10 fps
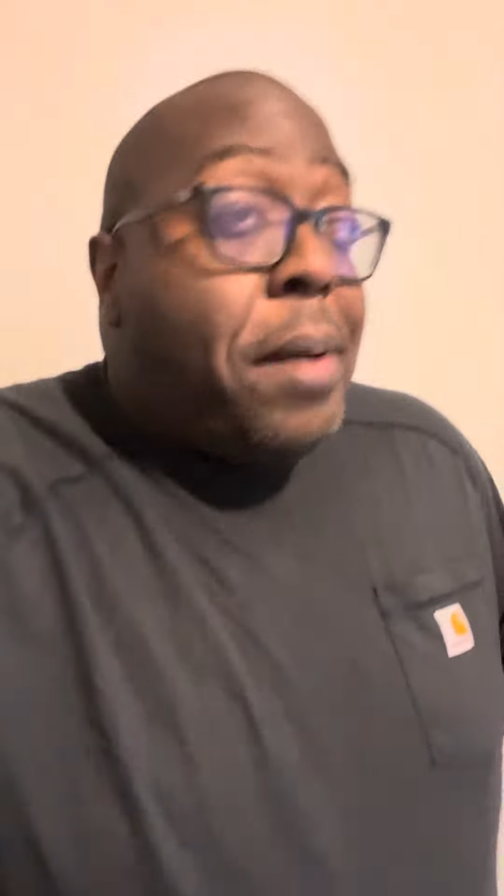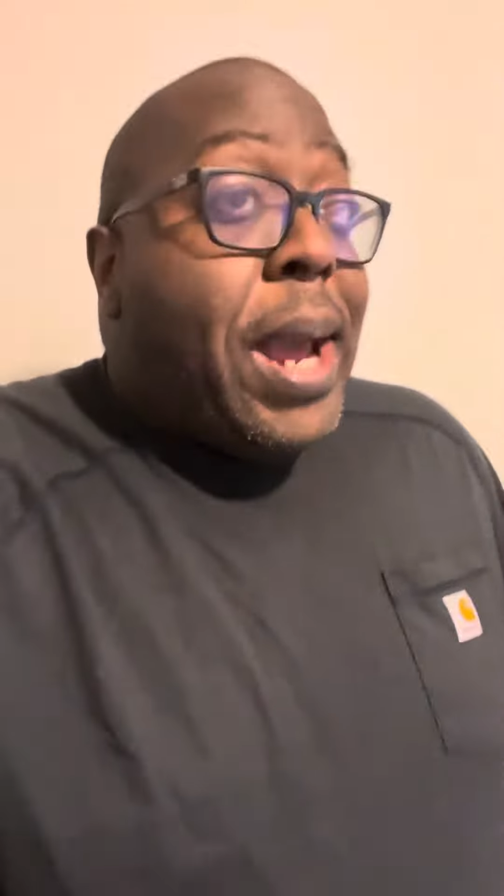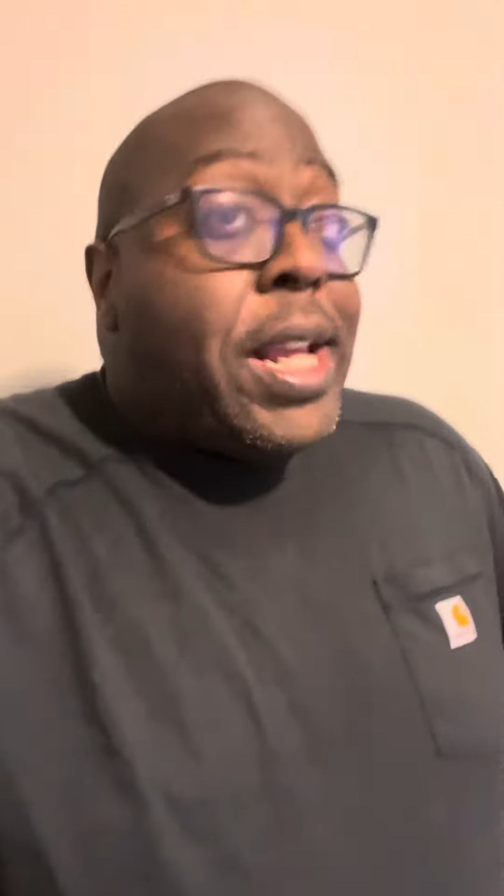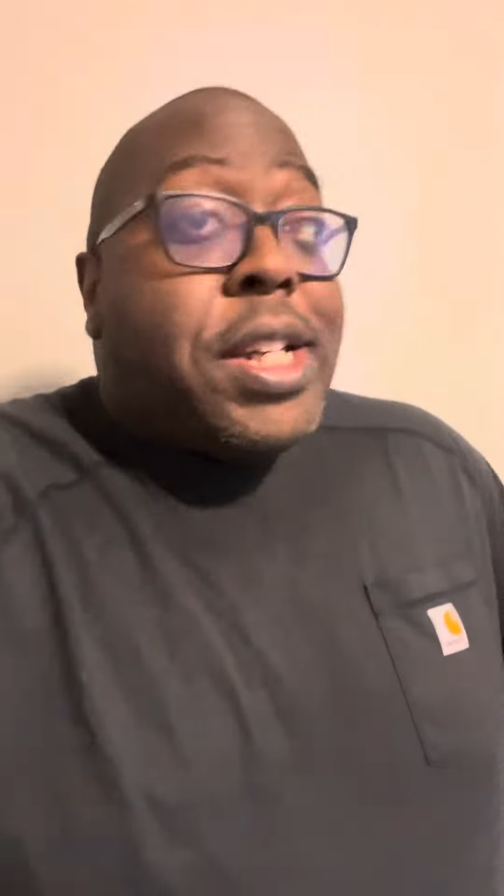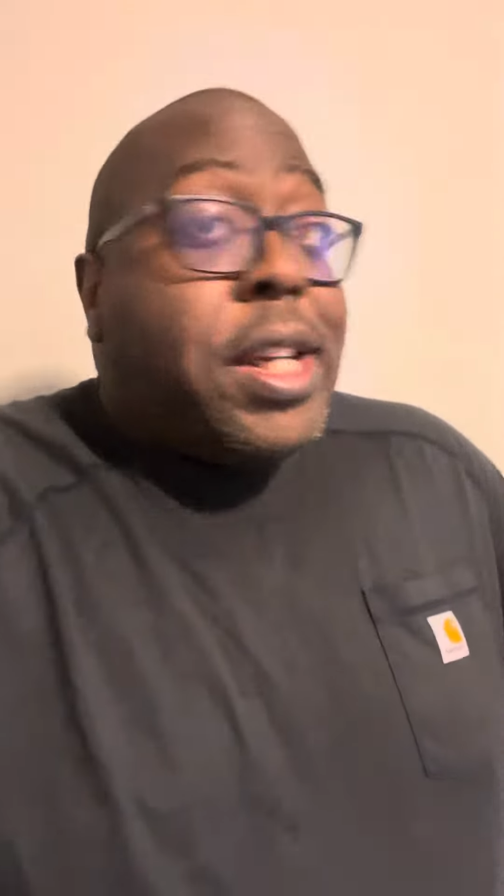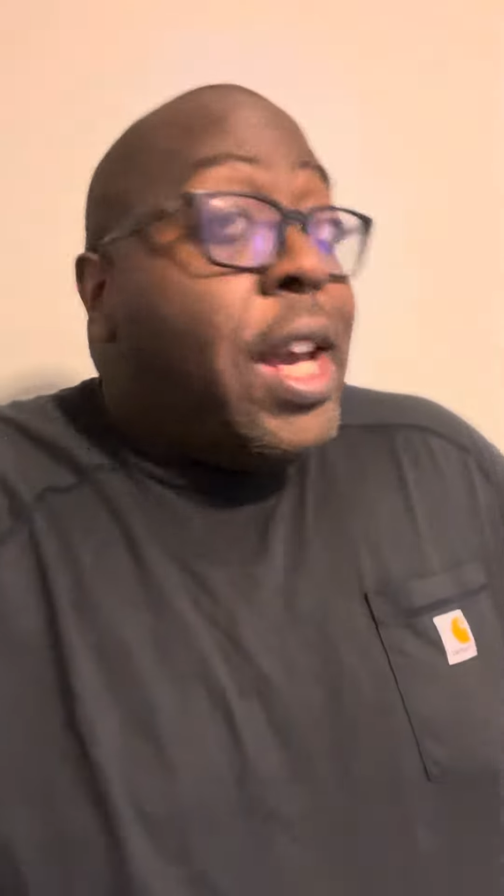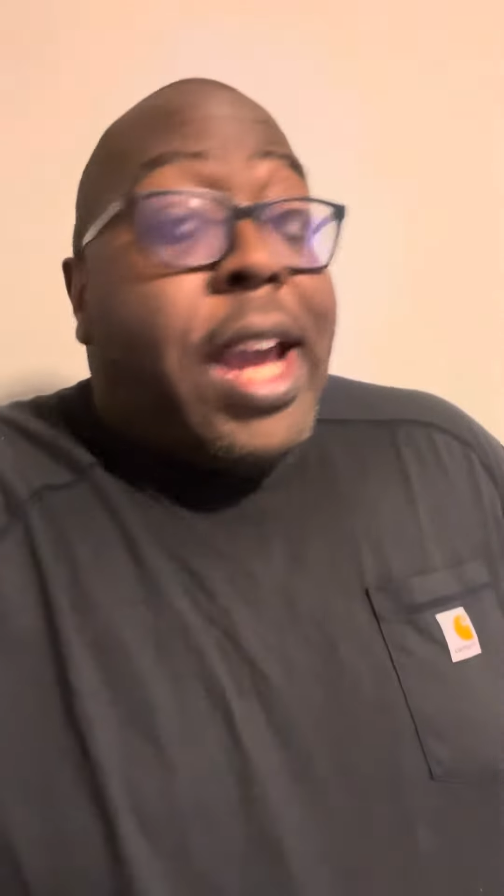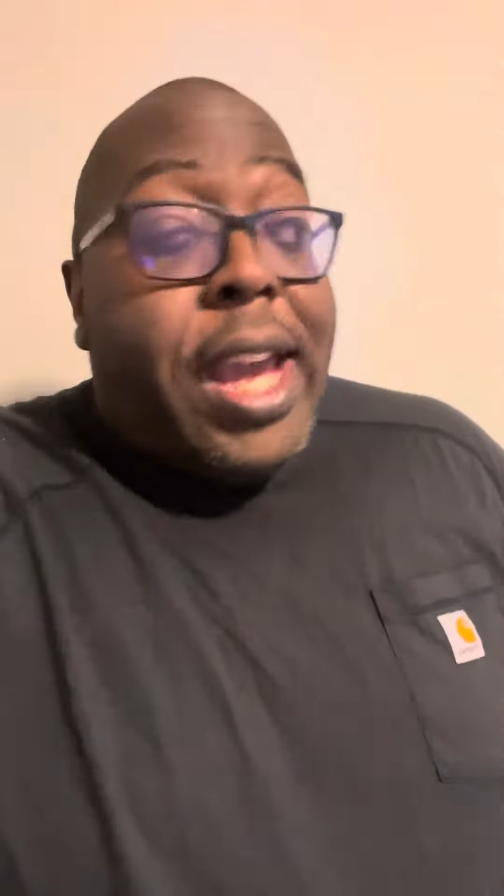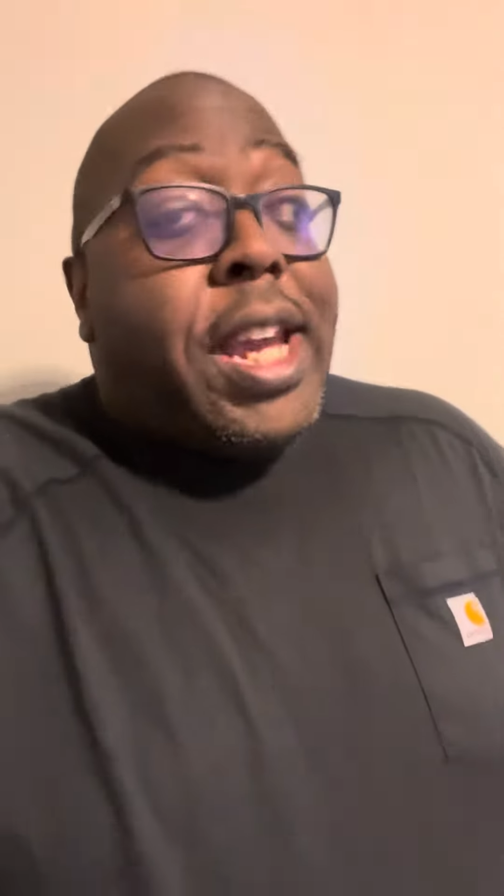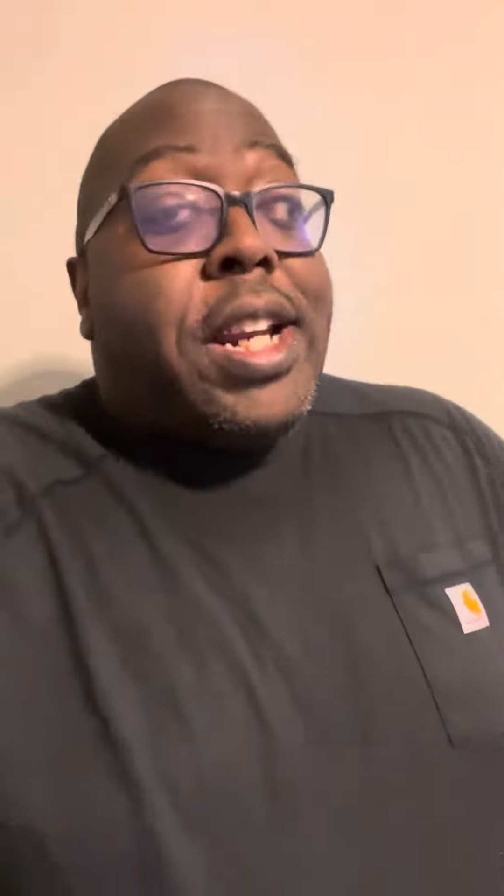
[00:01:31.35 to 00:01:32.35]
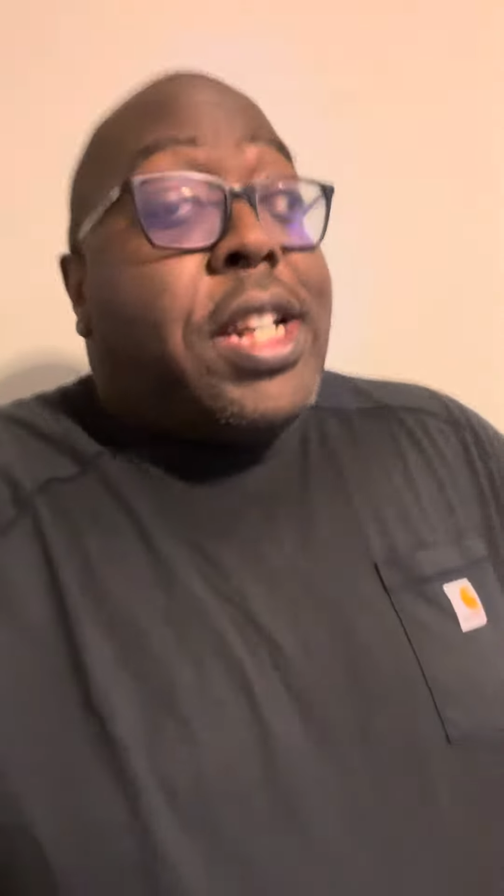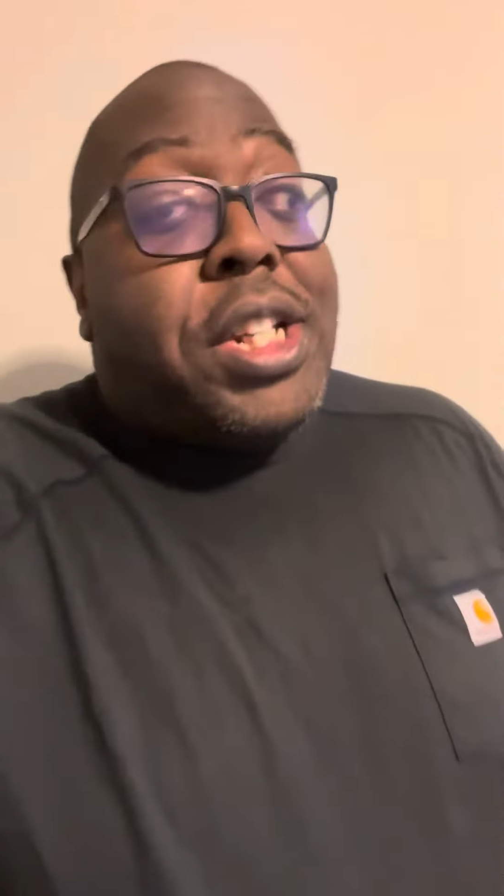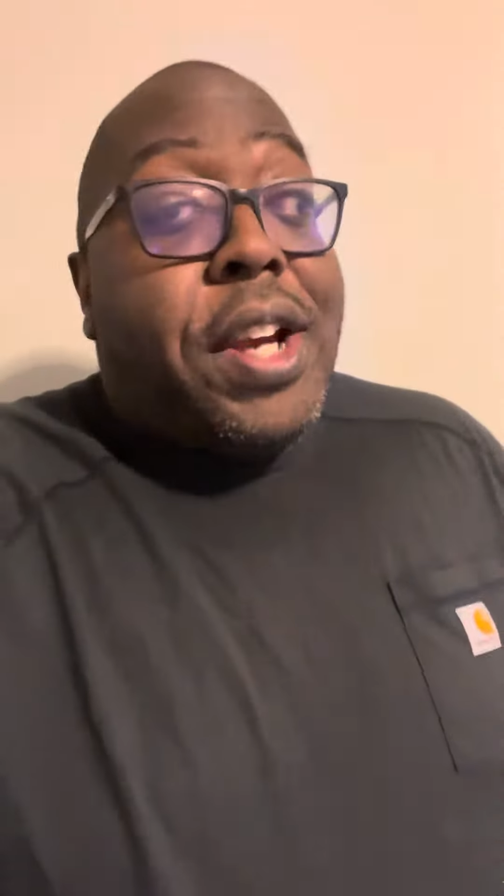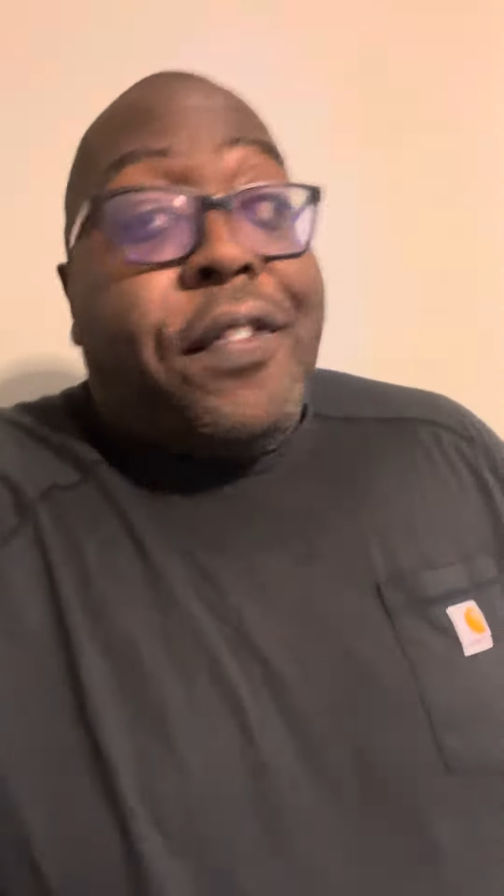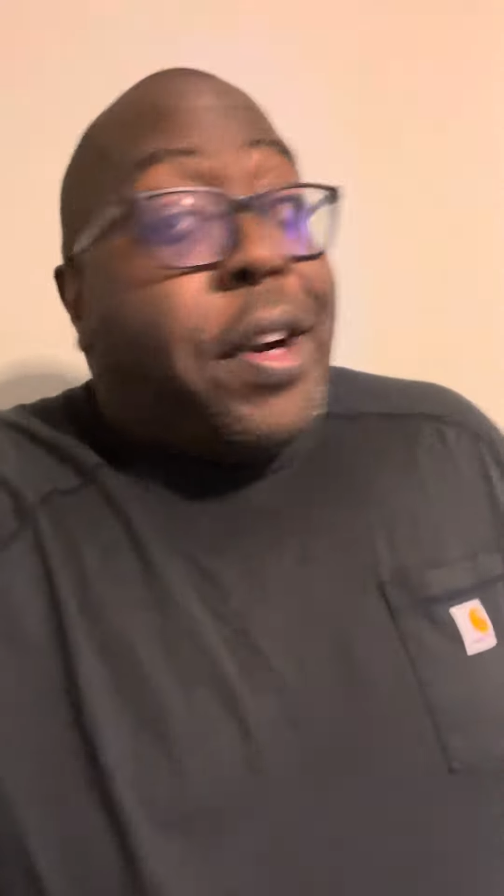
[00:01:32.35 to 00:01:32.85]
magic, and get the
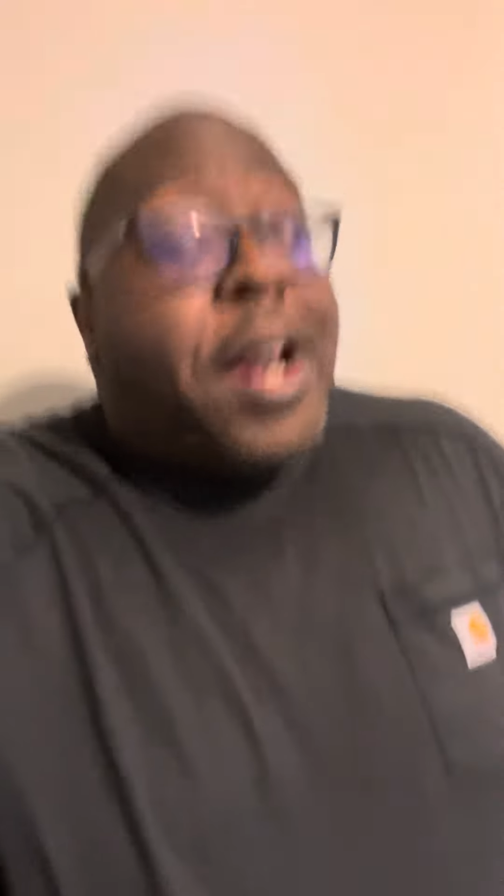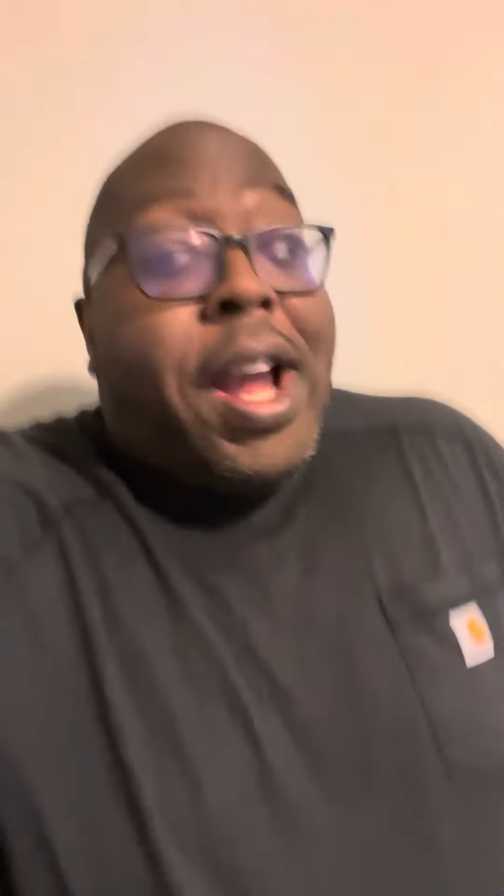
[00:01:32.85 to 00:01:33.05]
shivering.